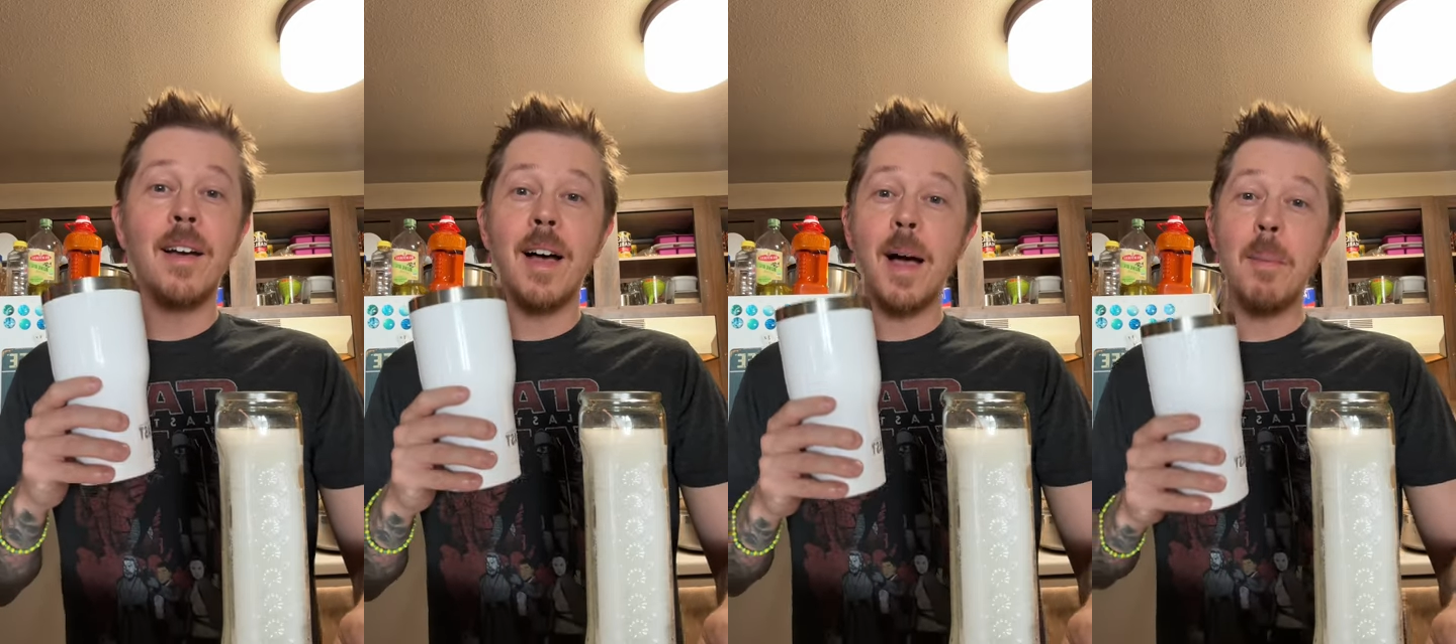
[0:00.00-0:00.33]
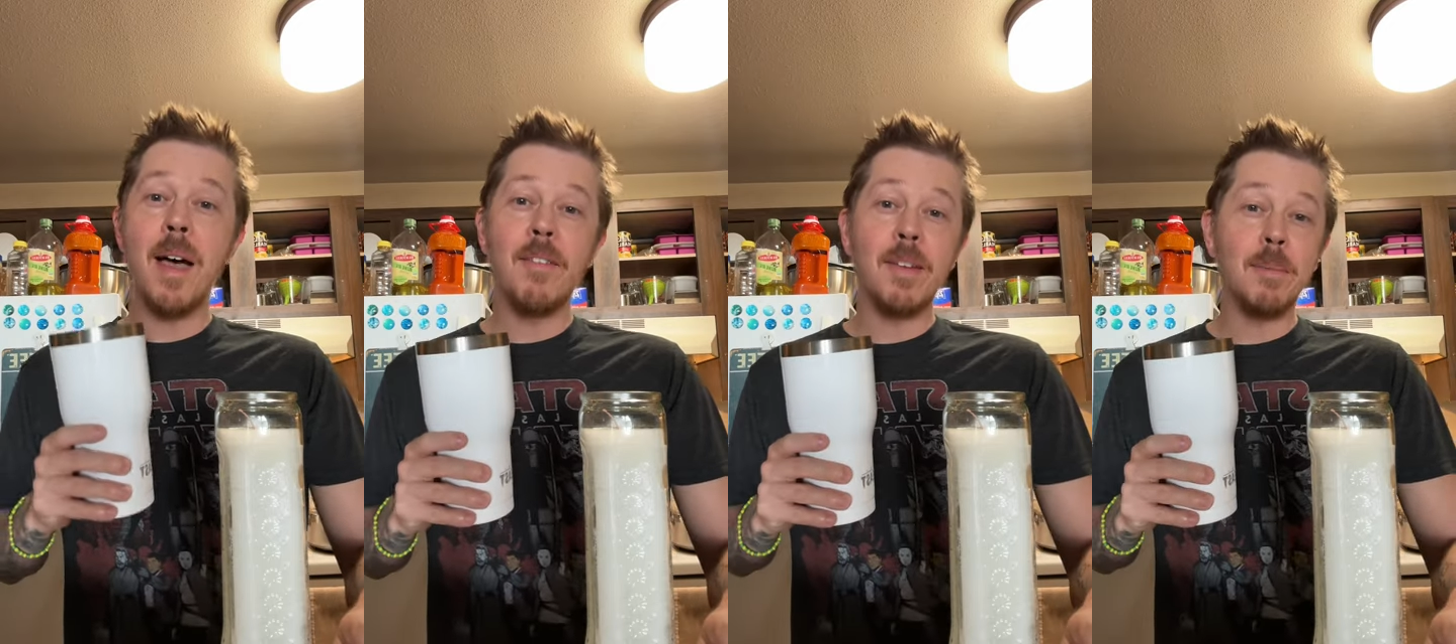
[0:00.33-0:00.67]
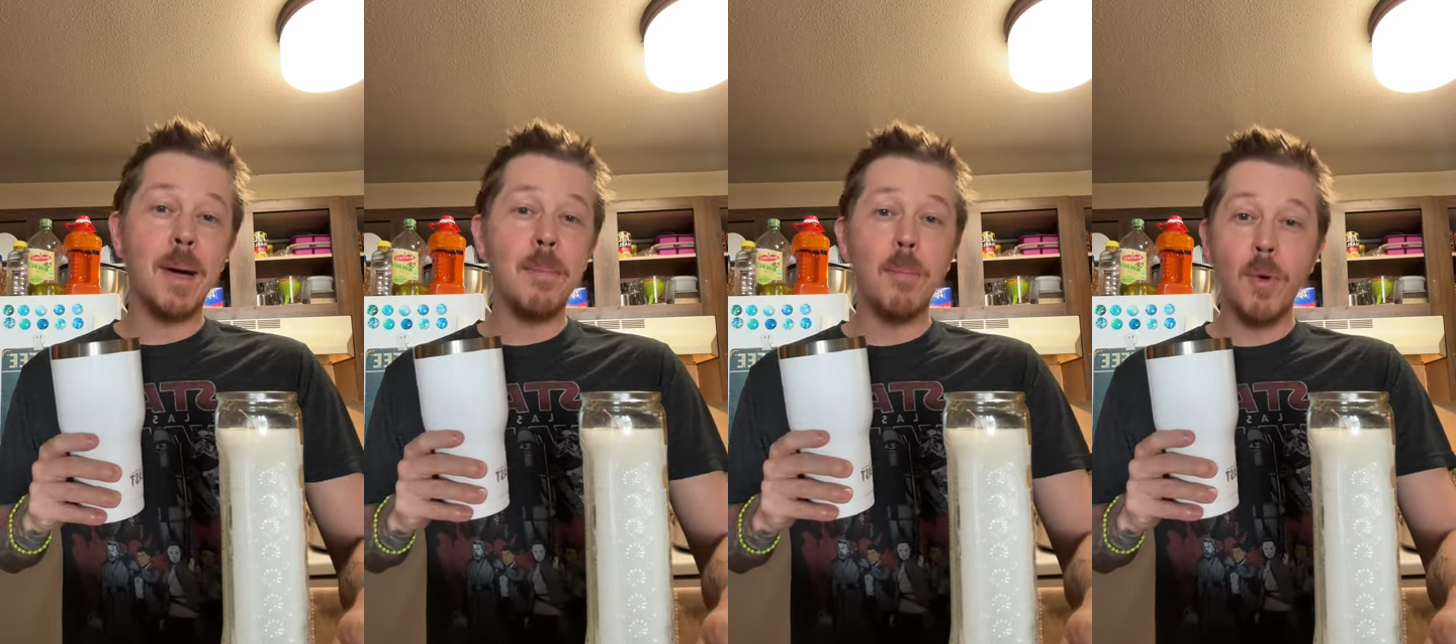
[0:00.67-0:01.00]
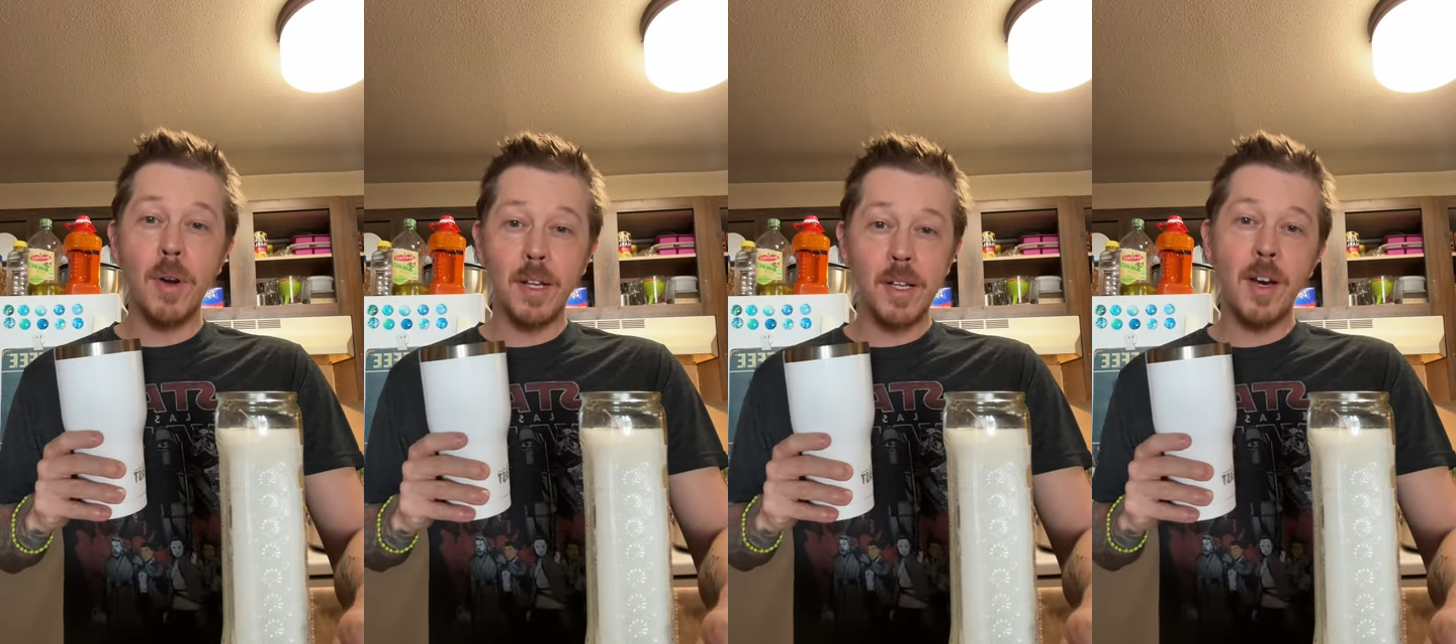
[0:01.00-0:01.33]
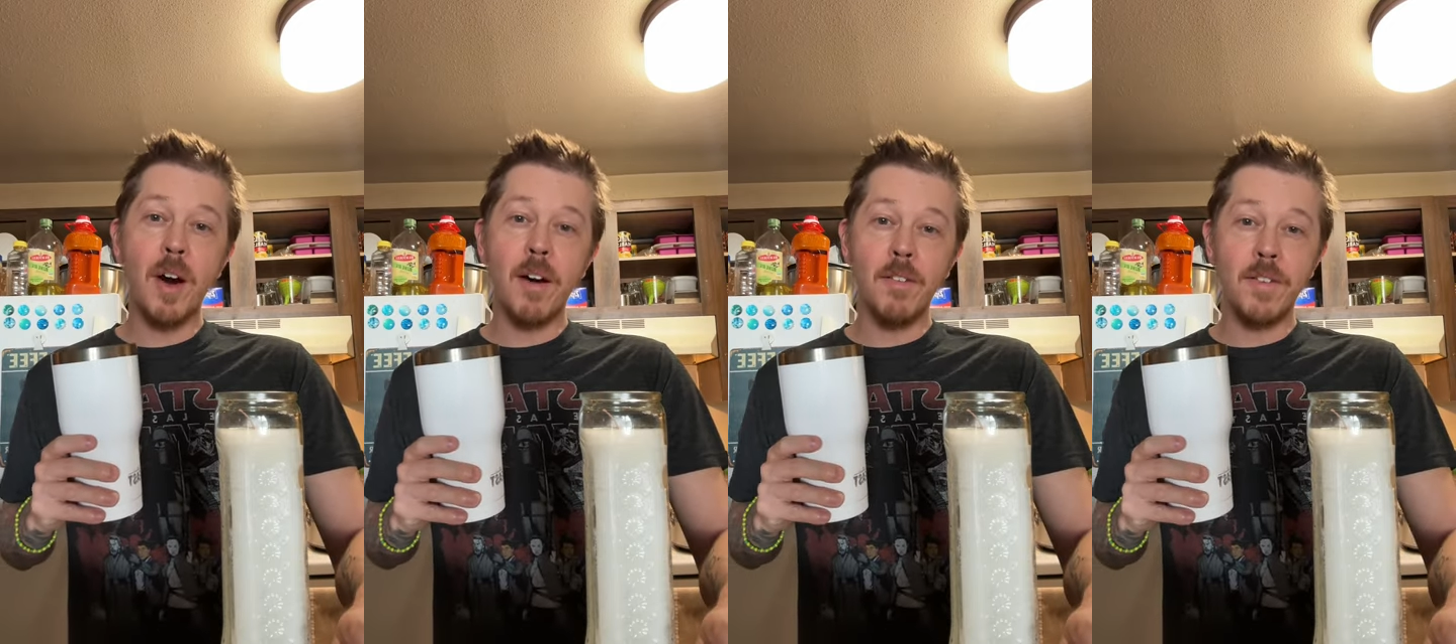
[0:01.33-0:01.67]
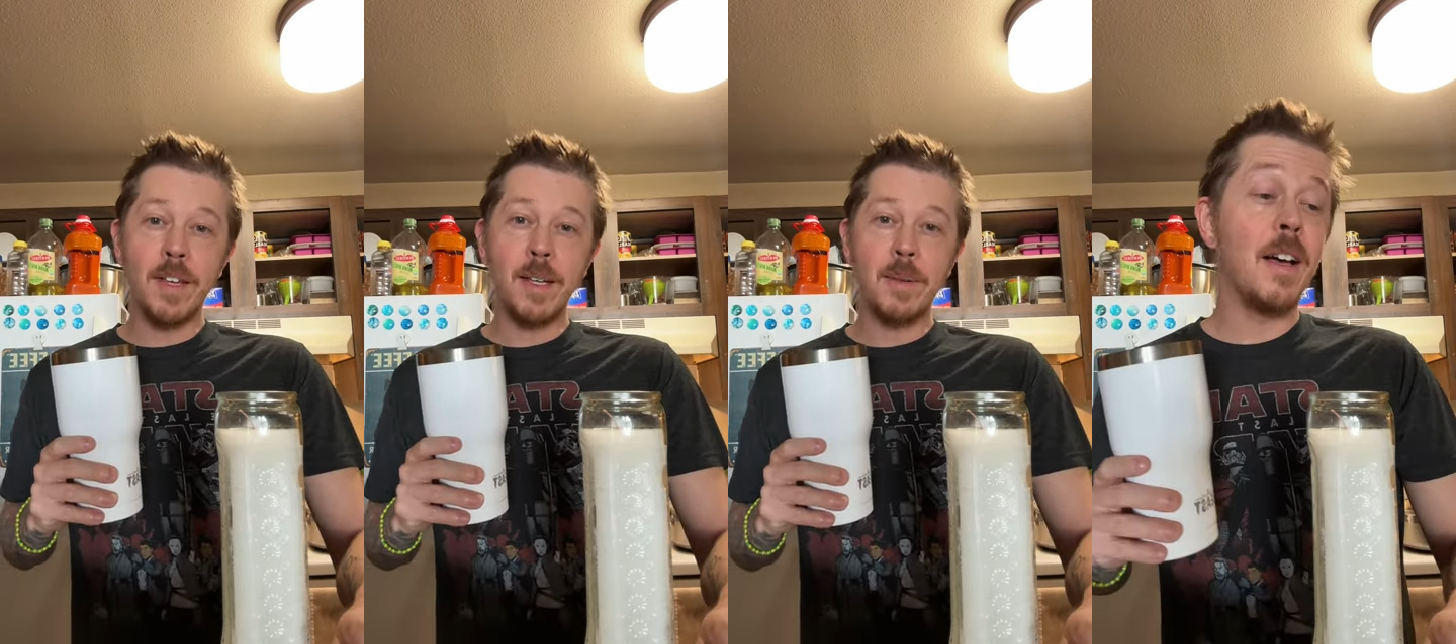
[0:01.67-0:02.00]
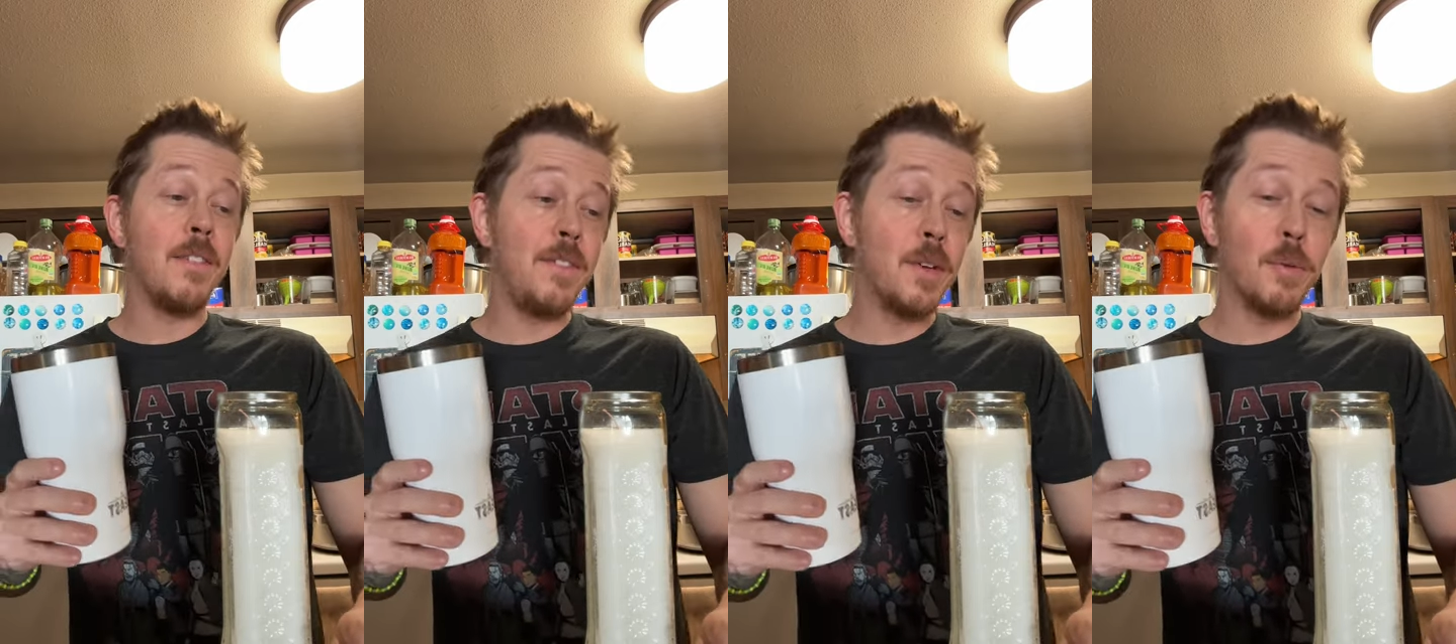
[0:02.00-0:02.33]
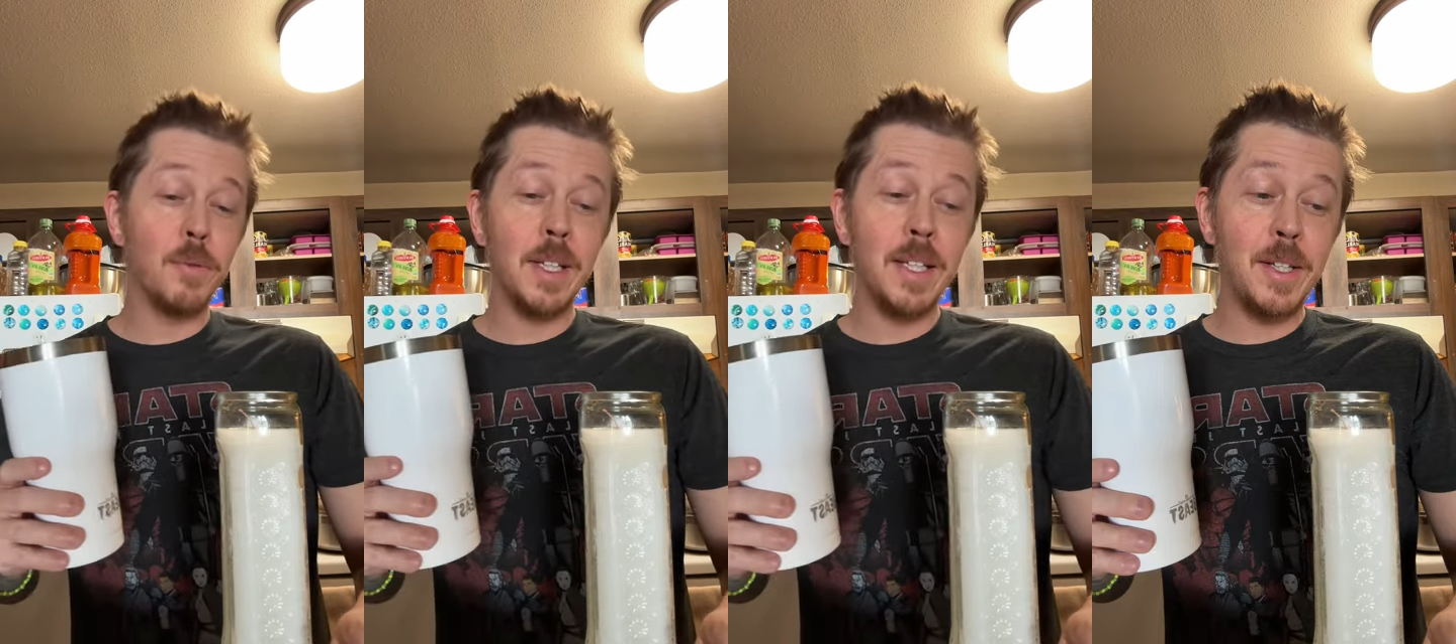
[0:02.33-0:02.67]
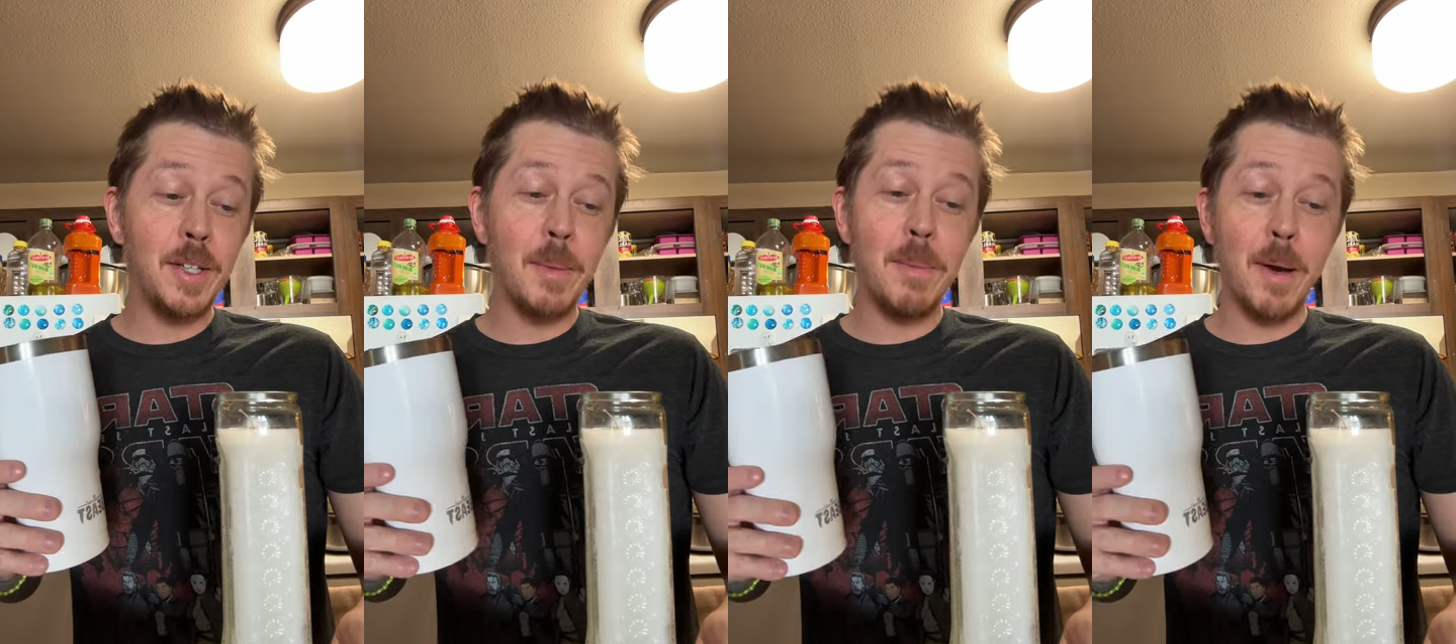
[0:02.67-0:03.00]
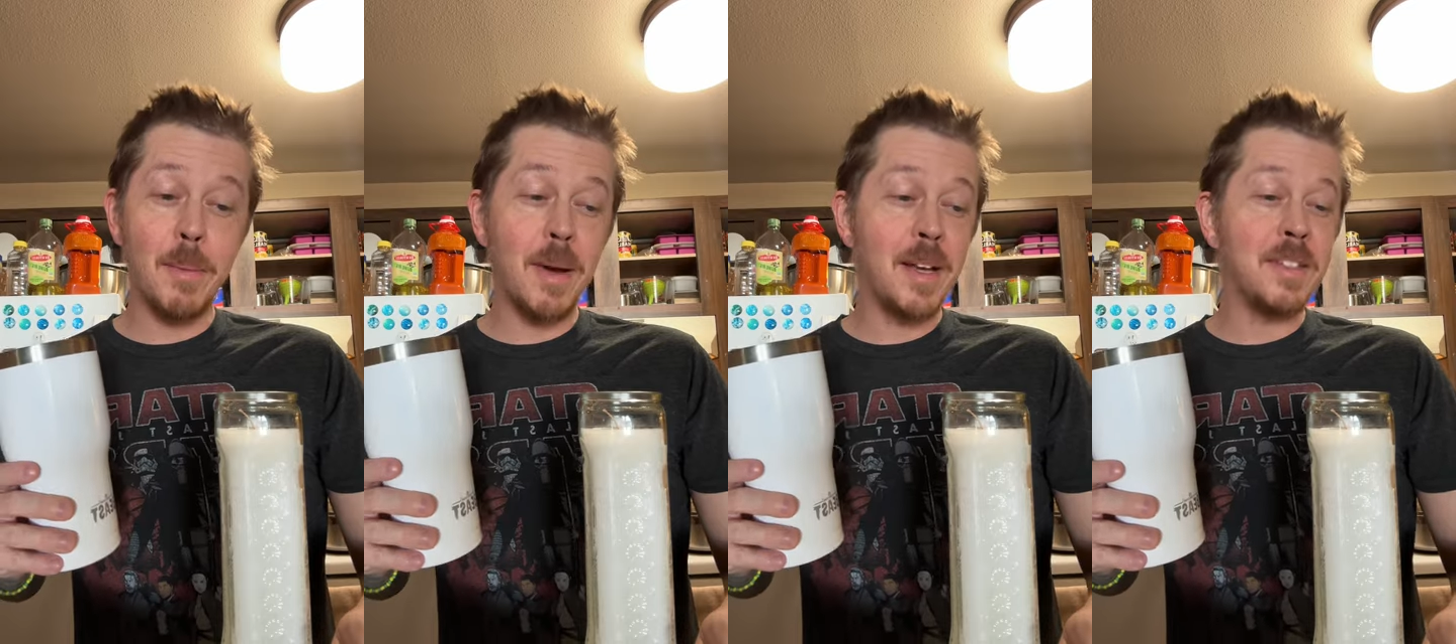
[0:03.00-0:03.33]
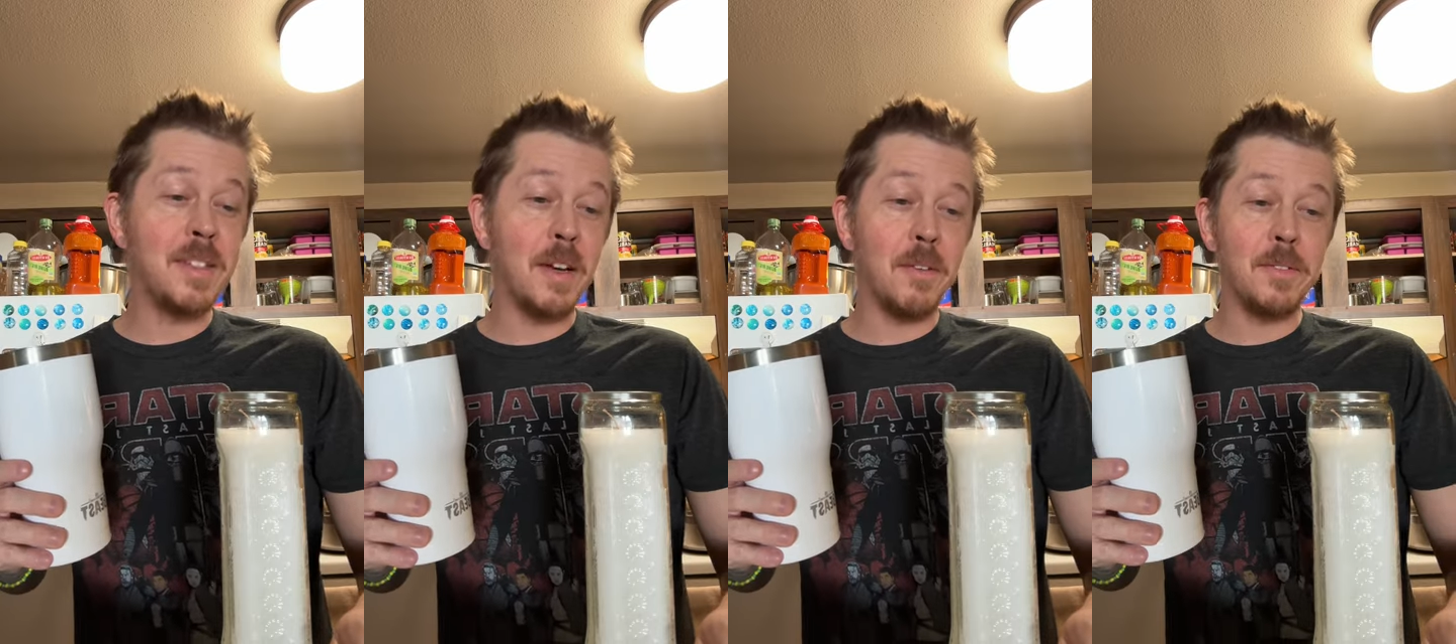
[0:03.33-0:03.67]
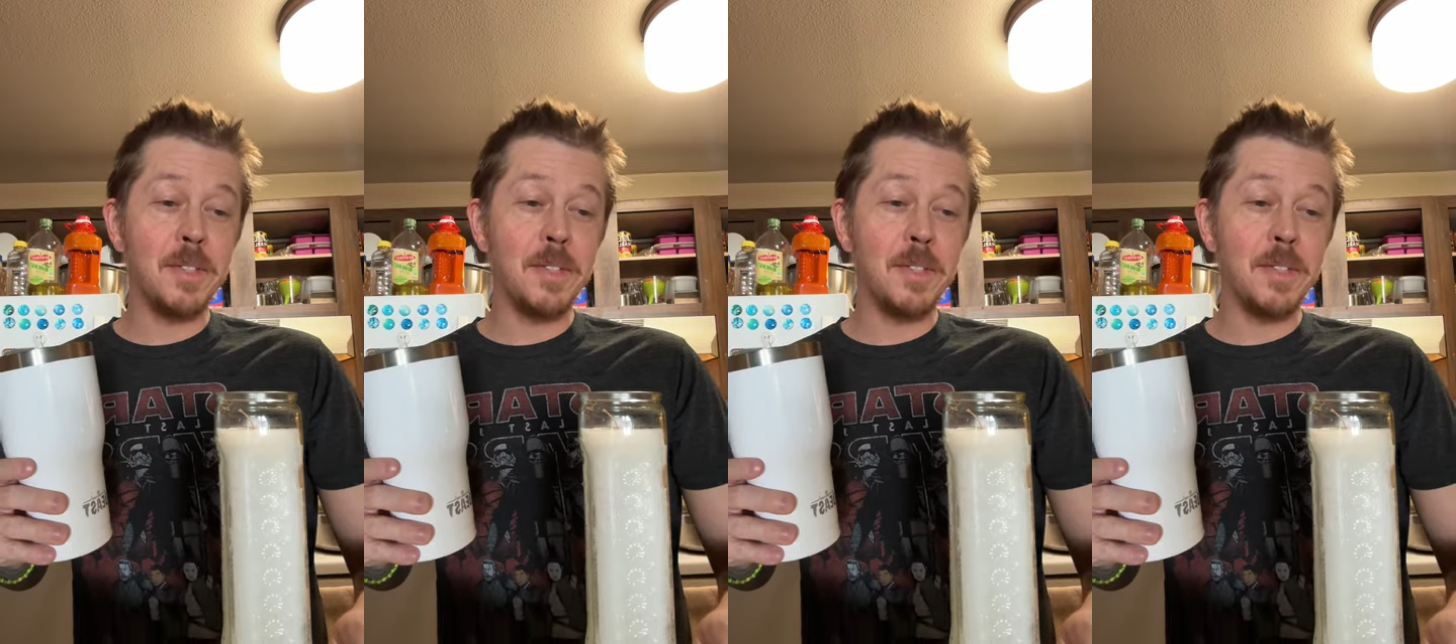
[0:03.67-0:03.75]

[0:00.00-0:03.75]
I'm having my morning coffee. I feel really good about myself